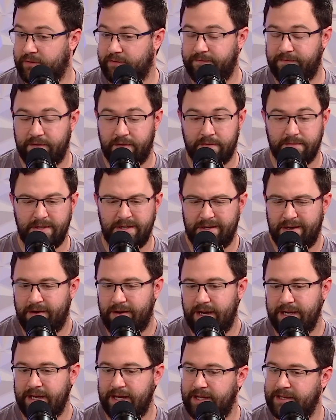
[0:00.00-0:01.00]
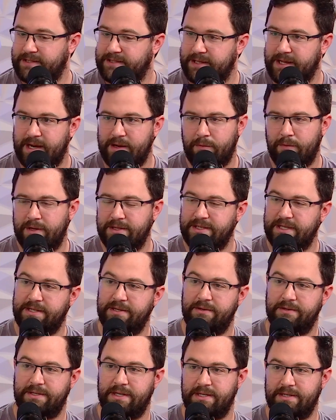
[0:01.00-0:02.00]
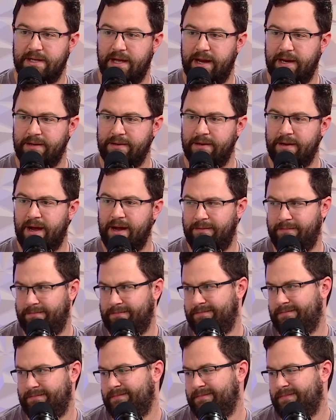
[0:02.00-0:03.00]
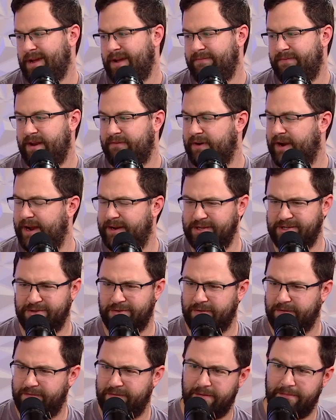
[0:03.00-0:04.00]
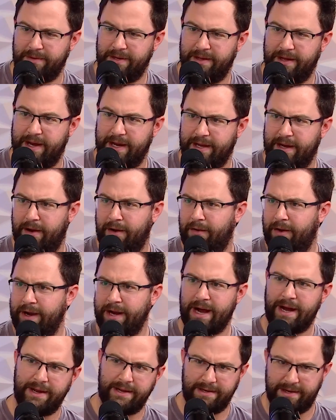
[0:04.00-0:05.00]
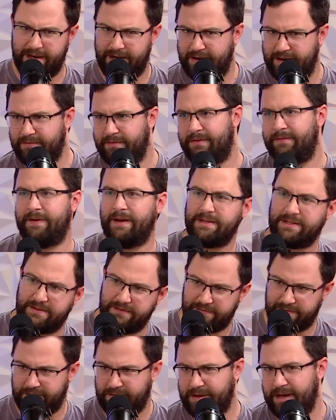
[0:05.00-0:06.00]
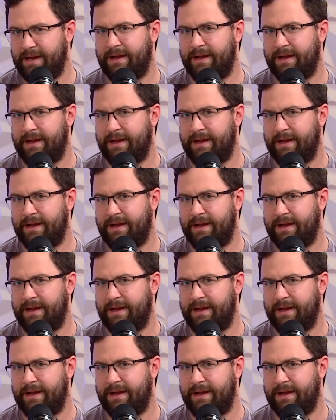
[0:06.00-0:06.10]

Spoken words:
films, it's a lot of onesie twosies. Like I've never had a short film be like, oh, I got into every festival.